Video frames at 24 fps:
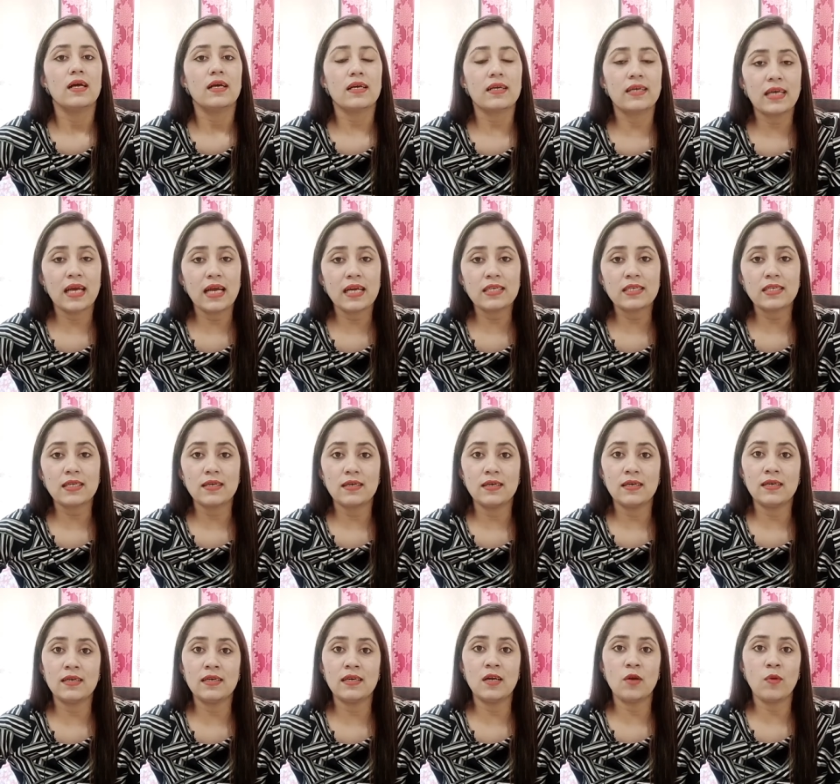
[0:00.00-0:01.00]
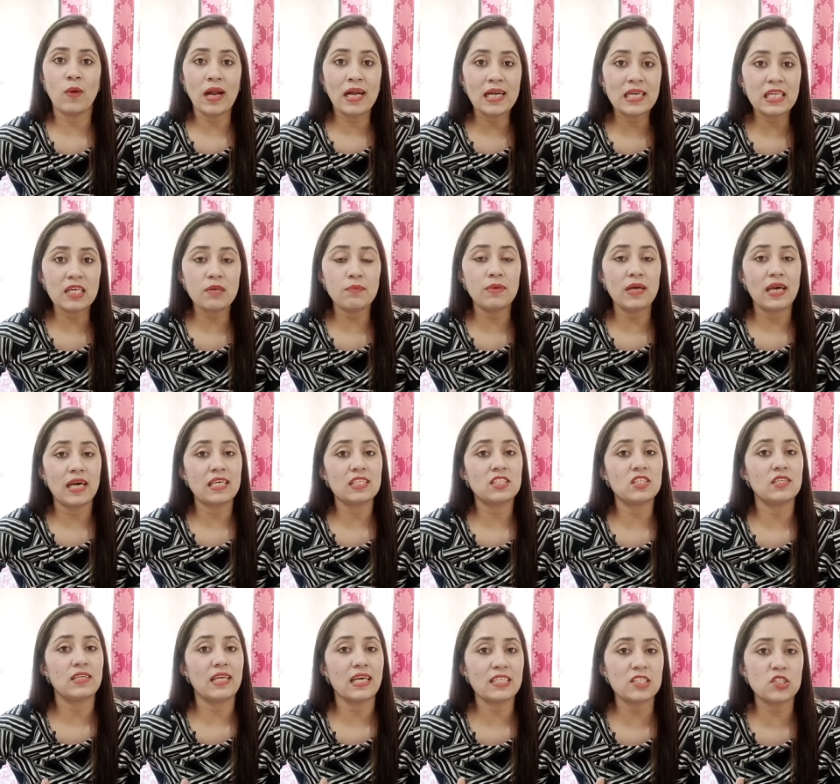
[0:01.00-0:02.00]
get a loyalty
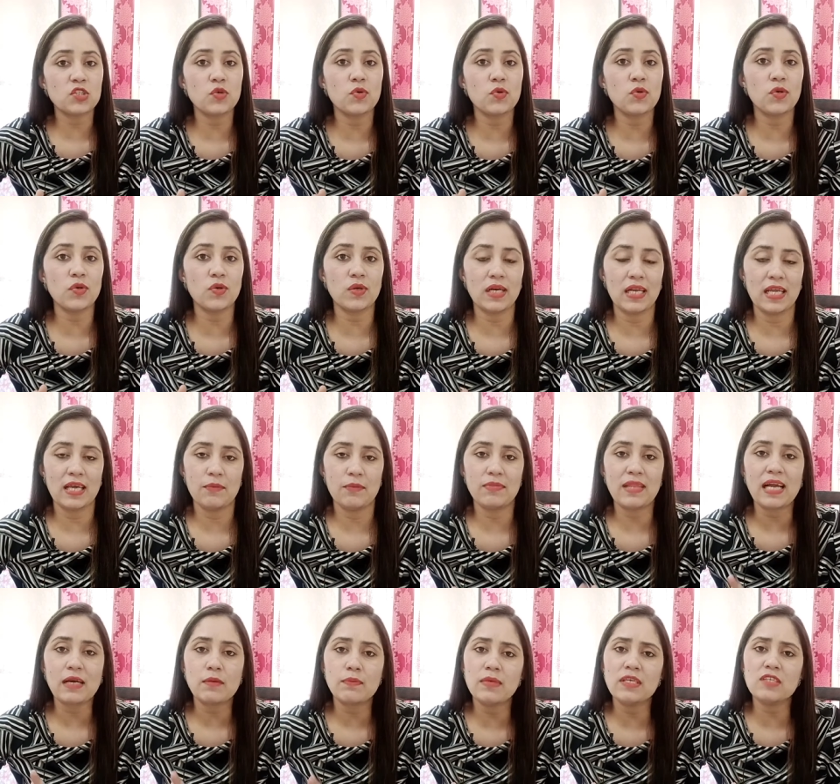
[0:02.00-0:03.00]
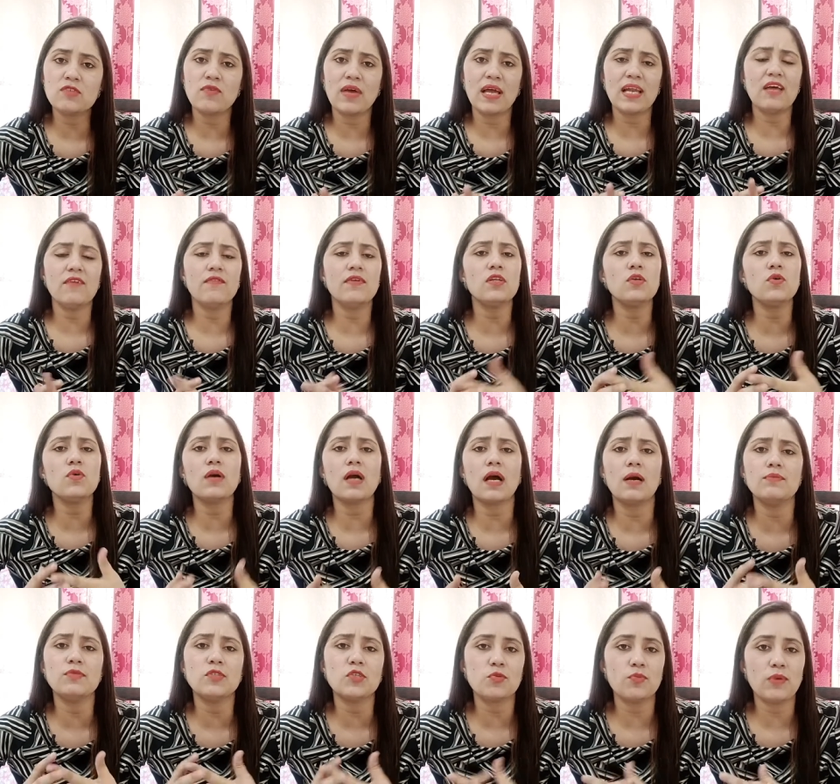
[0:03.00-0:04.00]
badge next to your name. That means whenever you
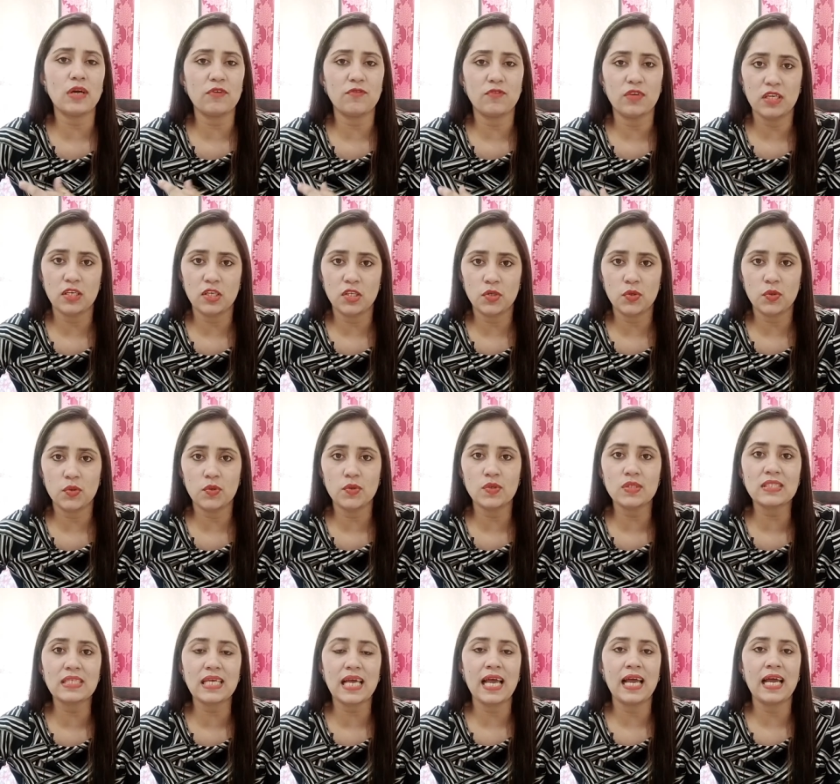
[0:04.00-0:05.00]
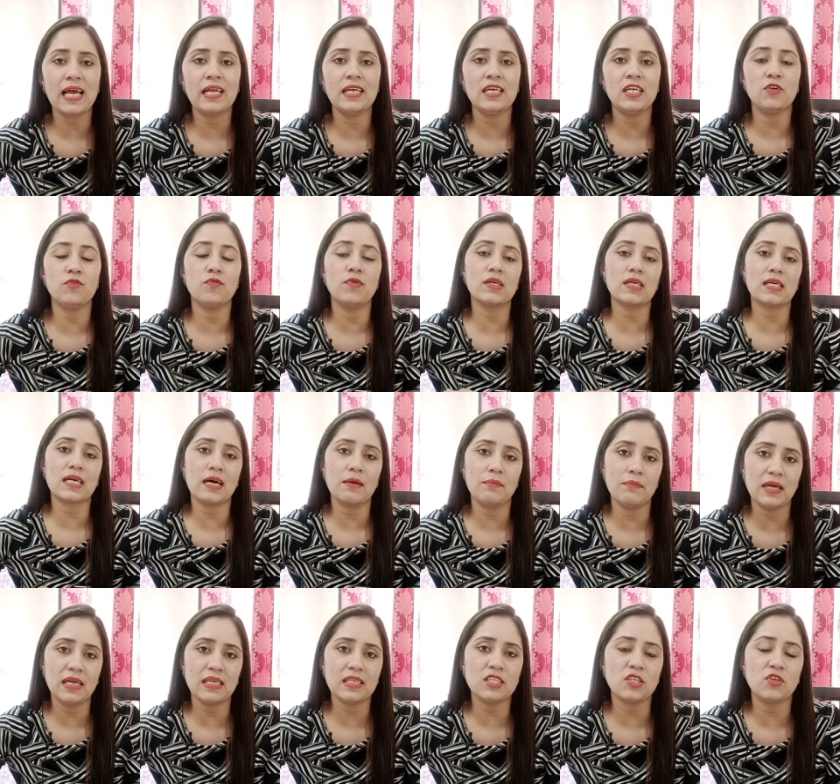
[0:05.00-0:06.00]
come to my videos and you will
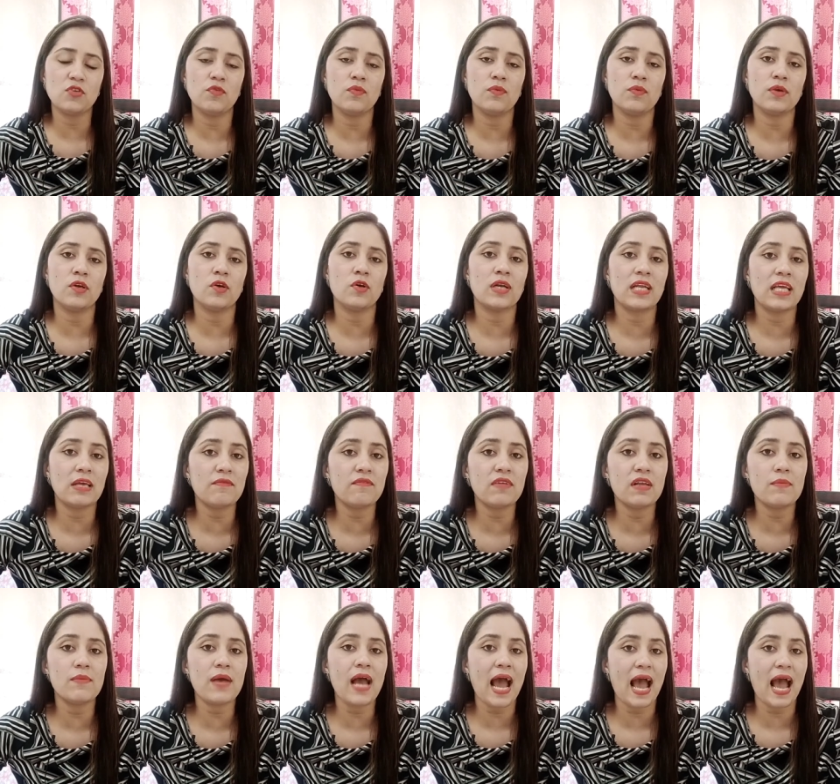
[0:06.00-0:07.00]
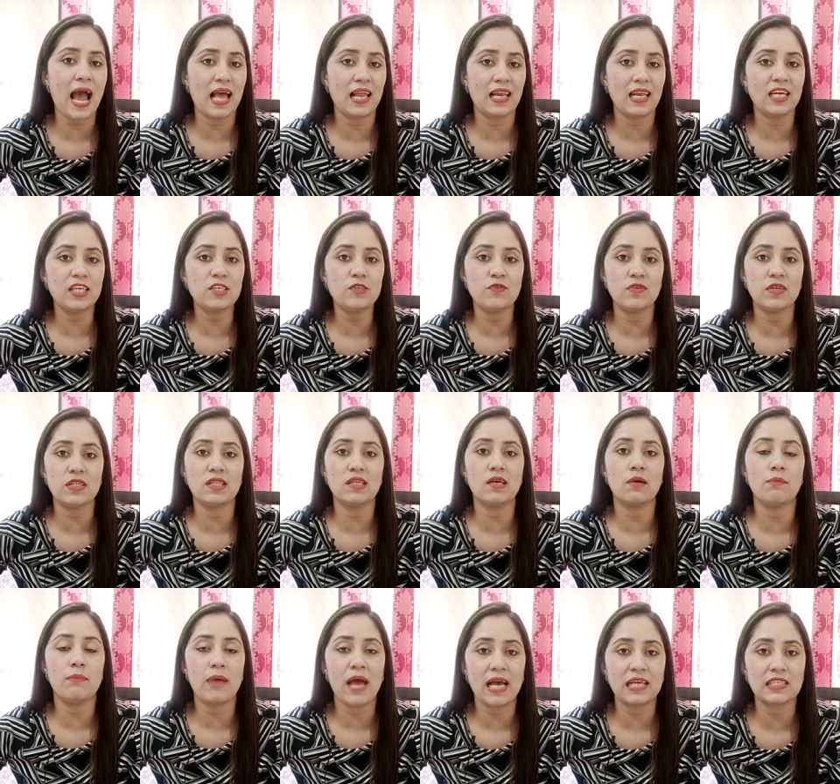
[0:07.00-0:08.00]
comment, your name will be highlighted with
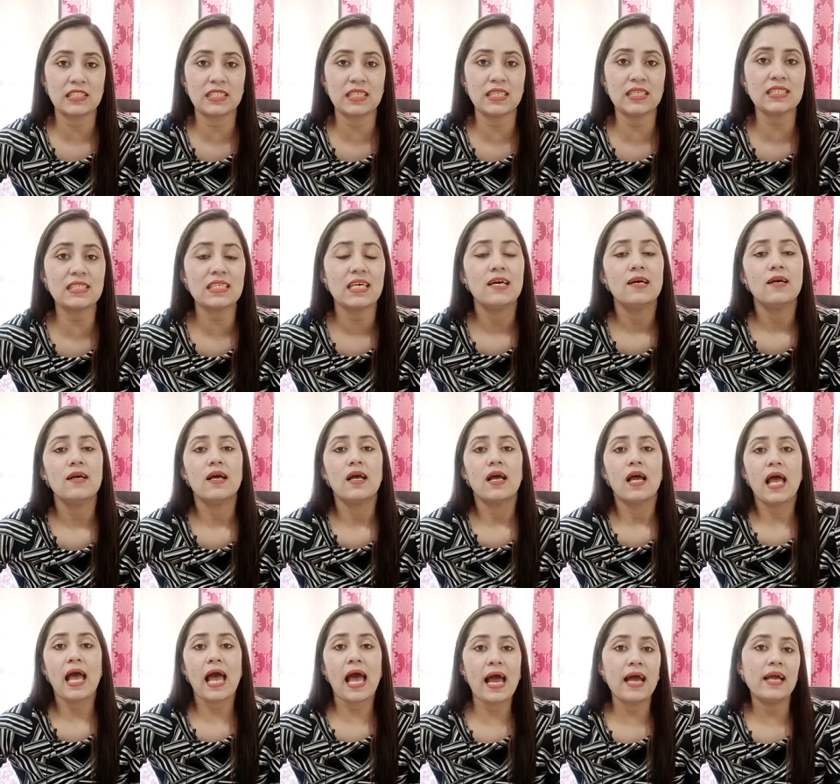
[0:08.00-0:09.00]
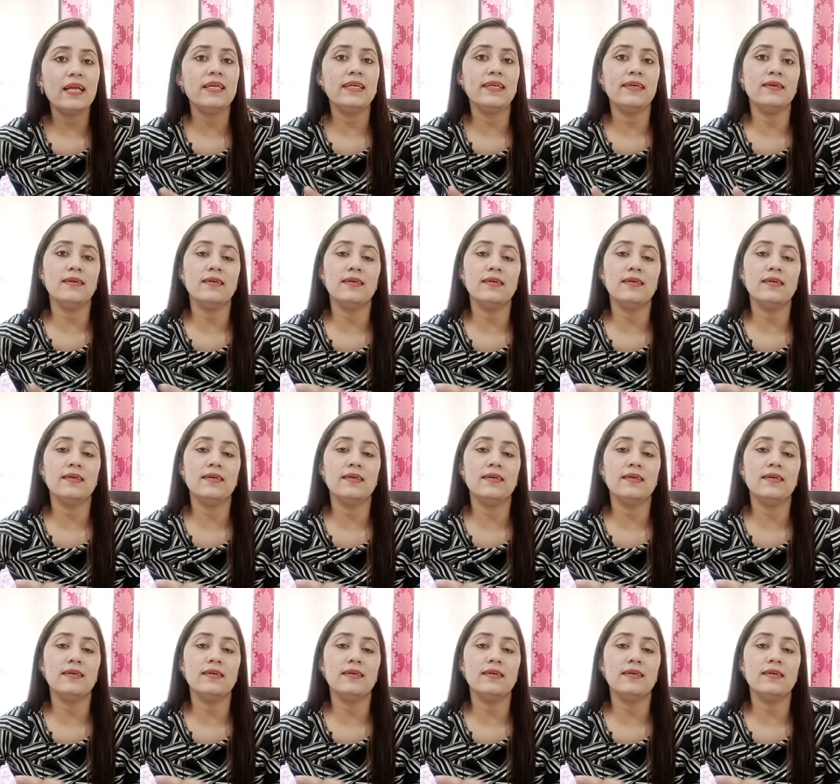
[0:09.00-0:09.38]
the badges, and